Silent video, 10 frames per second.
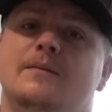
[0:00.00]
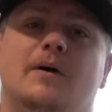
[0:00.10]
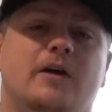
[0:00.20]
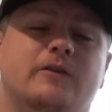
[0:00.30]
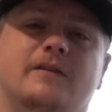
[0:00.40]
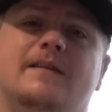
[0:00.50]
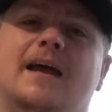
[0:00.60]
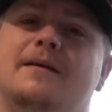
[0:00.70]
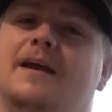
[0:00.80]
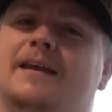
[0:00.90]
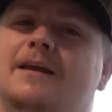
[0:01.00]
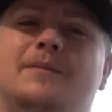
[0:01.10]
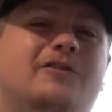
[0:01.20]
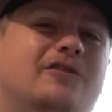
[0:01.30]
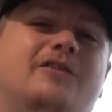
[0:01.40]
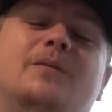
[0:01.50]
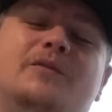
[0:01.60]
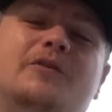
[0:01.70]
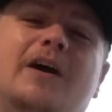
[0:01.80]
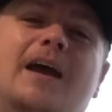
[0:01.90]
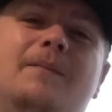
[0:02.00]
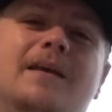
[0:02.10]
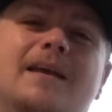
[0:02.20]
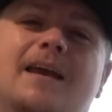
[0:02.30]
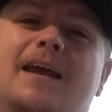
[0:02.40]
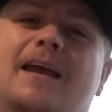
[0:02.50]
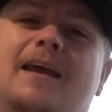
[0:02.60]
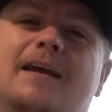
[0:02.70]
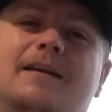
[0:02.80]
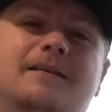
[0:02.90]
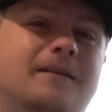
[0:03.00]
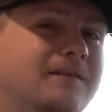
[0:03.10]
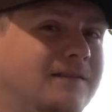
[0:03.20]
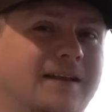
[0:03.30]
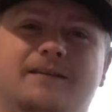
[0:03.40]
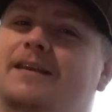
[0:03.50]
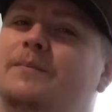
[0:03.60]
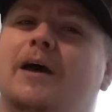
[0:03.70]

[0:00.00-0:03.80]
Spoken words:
But other than that, again, make sure you subscribe and let's get